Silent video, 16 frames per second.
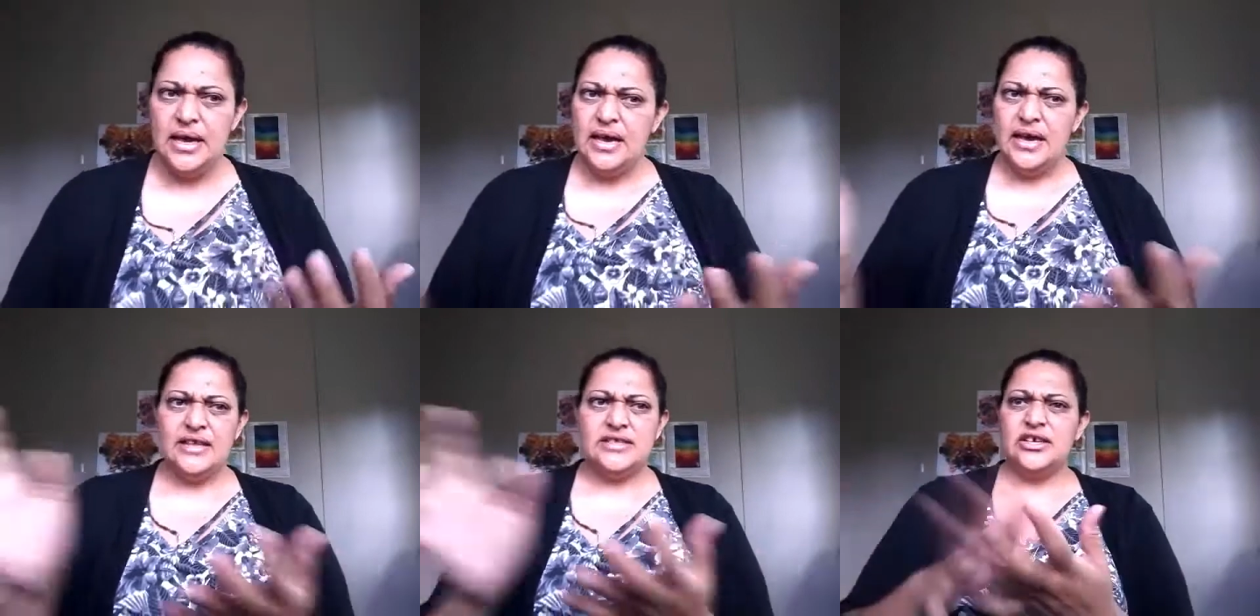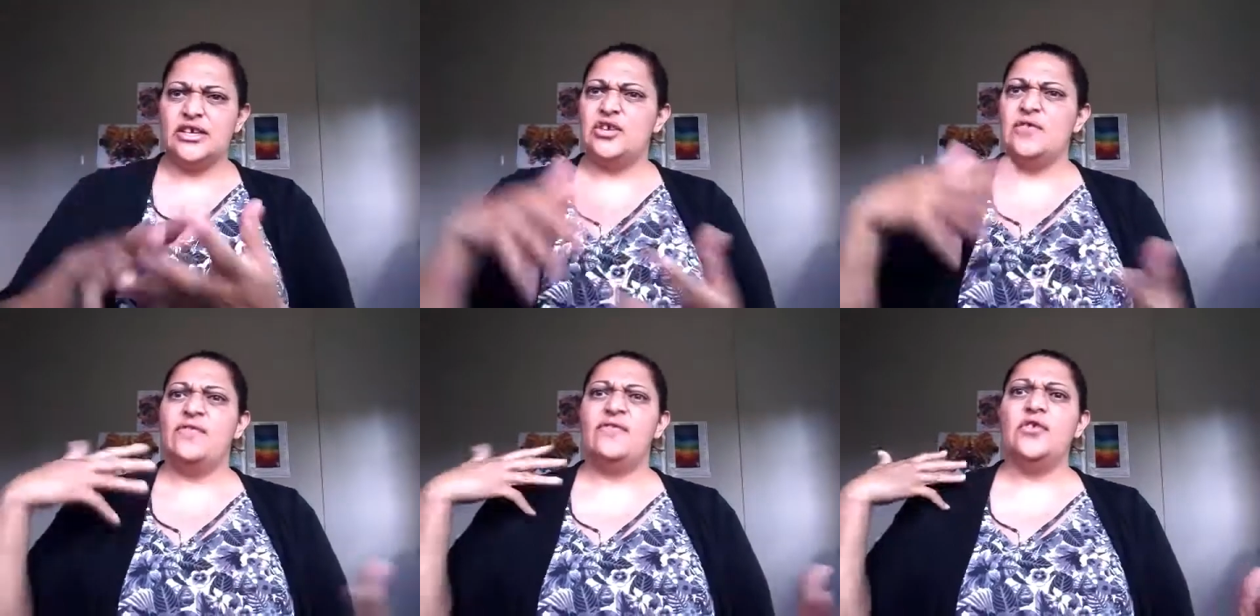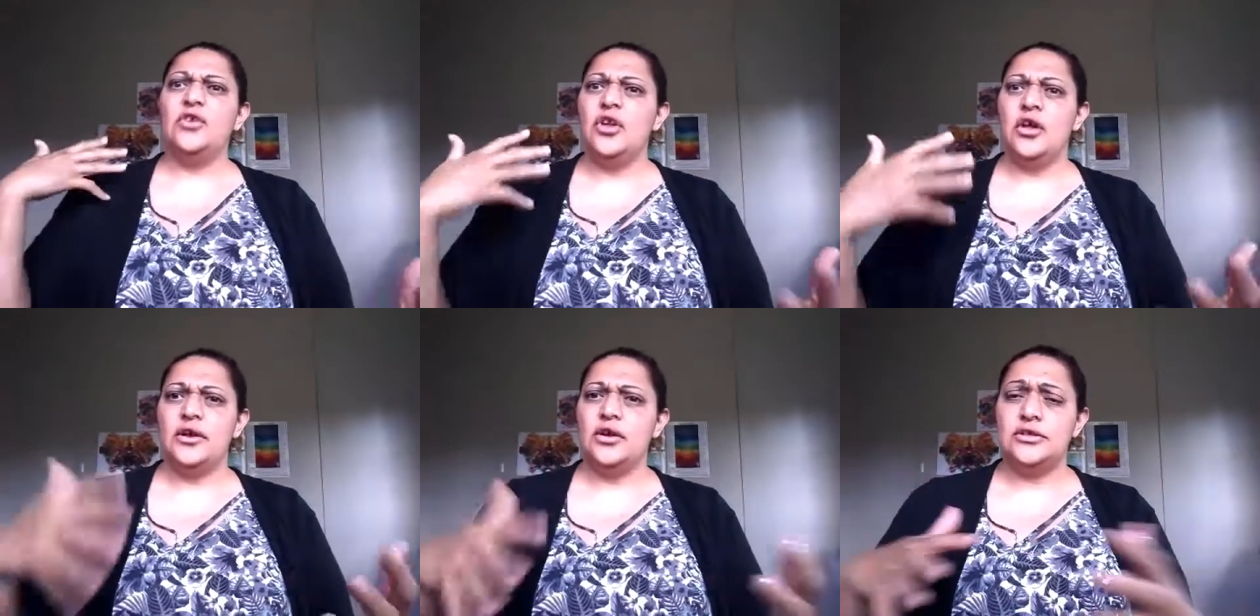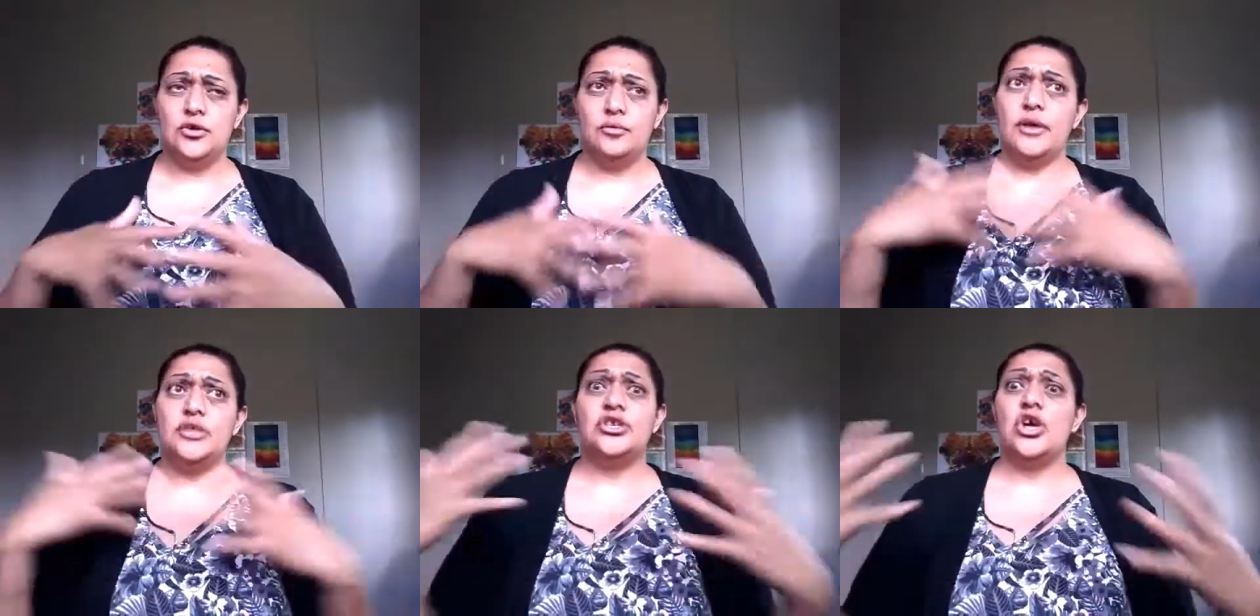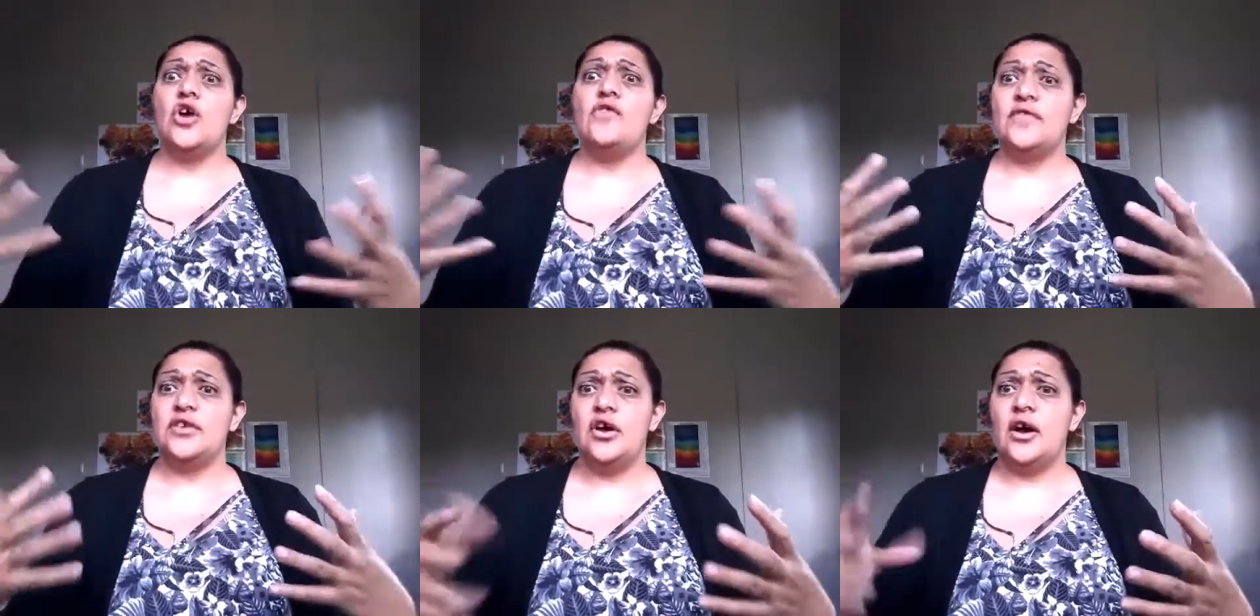It's like you're full on, it's almost
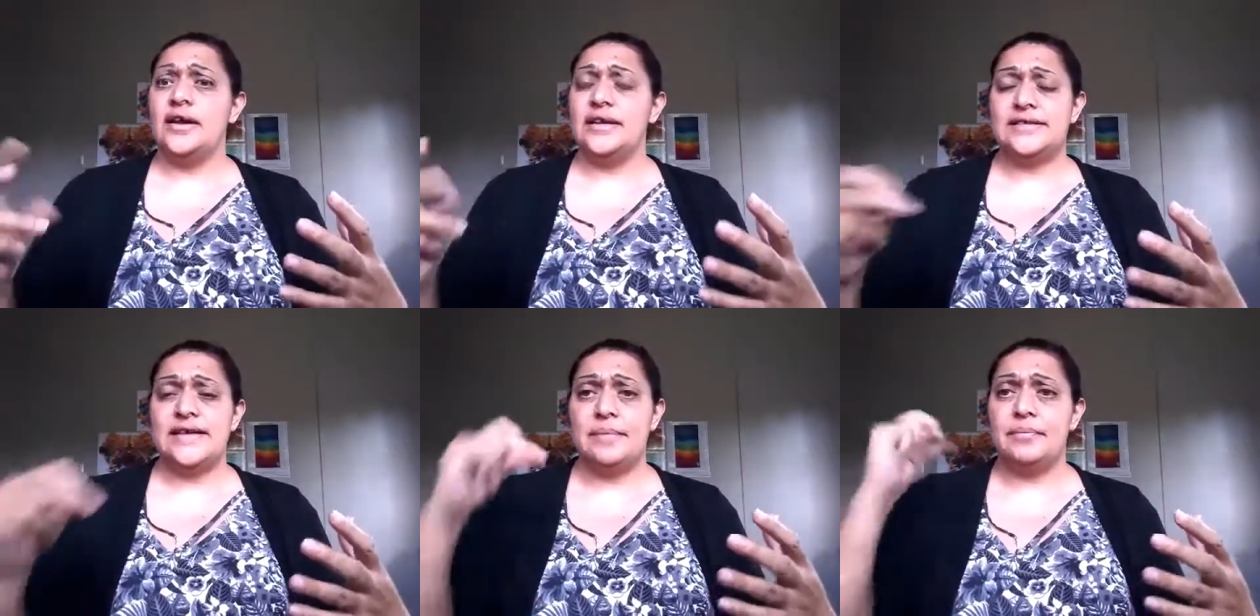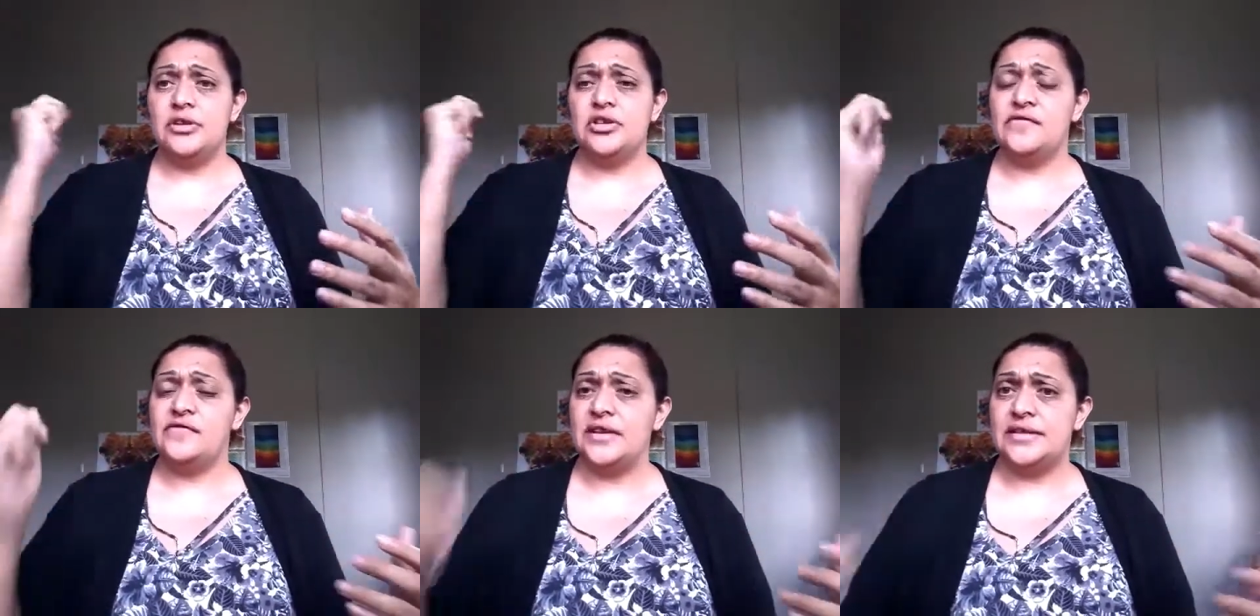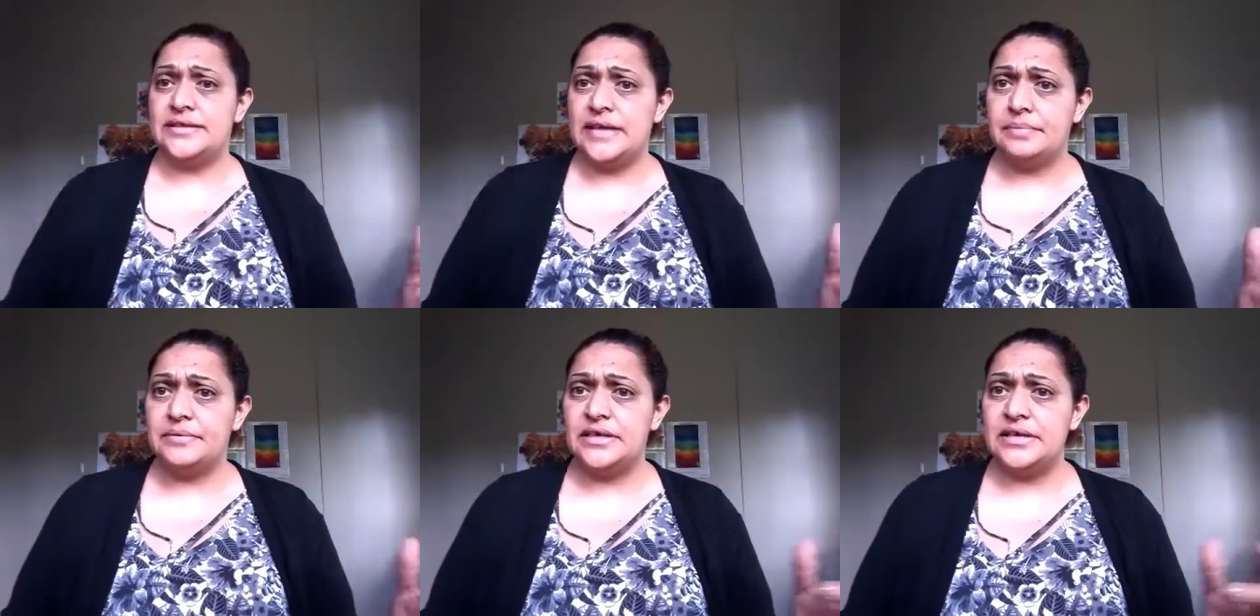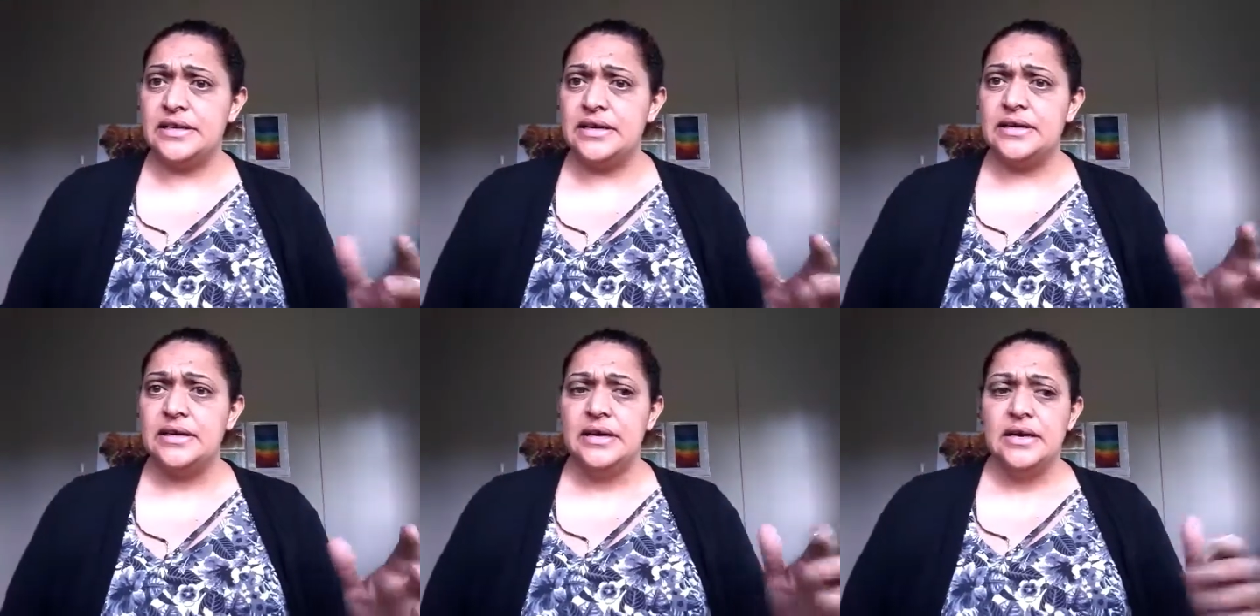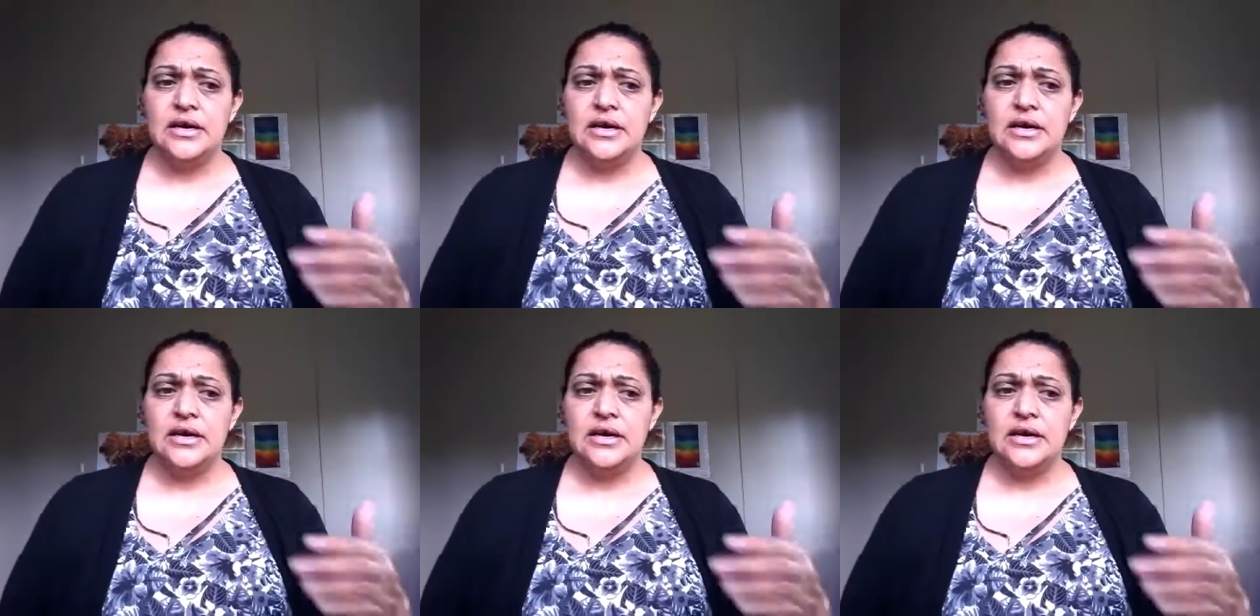overnight, it's happened, you've accepted it.